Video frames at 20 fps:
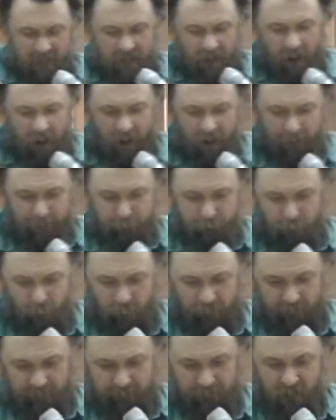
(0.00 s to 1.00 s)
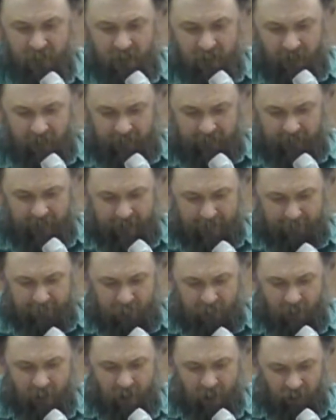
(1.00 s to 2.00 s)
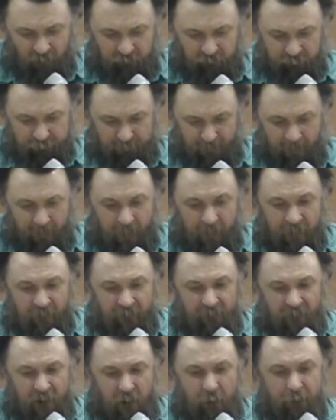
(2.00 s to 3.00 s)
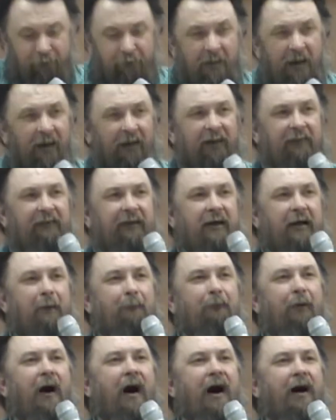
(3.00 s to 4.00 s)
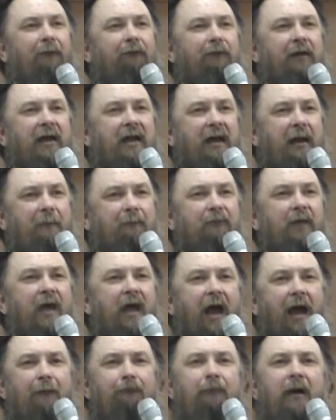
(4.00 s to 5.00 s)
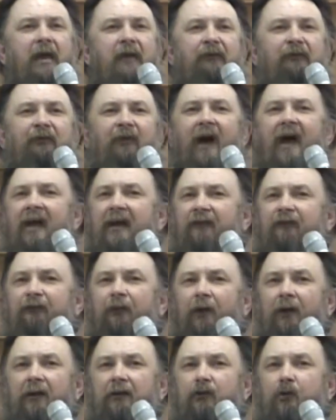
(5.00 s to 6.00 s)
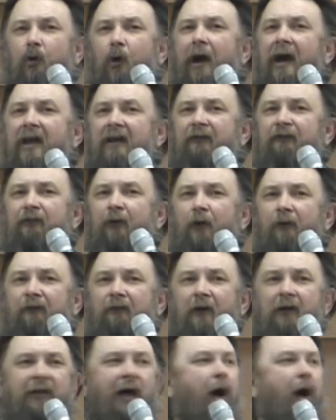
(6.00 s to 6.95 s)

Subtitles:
humble and have a spirit of humility upon me, and be thankful and grateful for